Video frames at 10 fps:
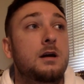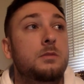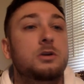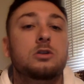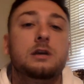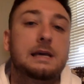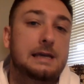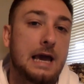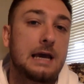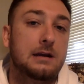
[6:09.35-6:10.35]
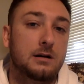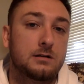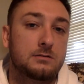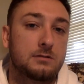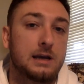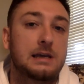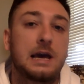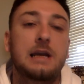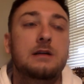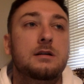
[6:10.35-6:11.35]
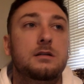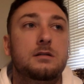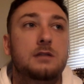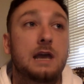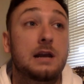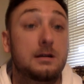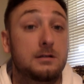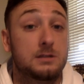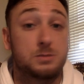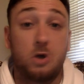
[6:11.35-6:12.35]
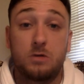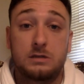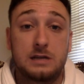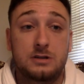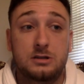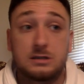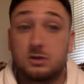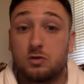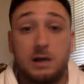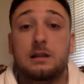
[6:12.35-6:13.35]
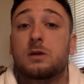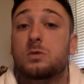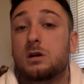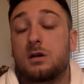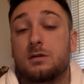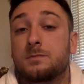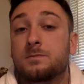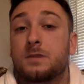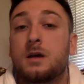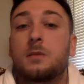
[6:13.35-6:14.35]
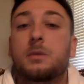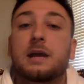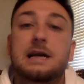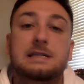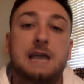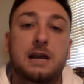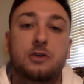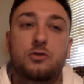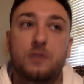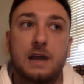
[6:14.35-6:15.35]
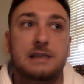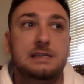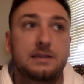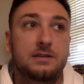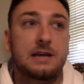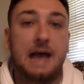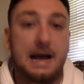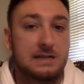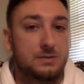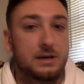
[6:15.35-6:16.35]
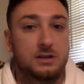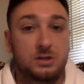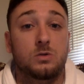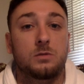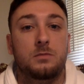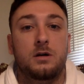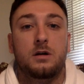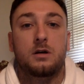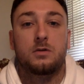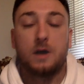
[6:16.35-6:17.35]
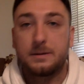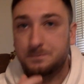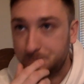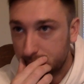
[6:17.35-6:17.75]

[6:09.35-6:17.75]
But you look at Keita, right? Keita, his ball retention is great like Wijnaldum, but he has that creativity aspect to him, right?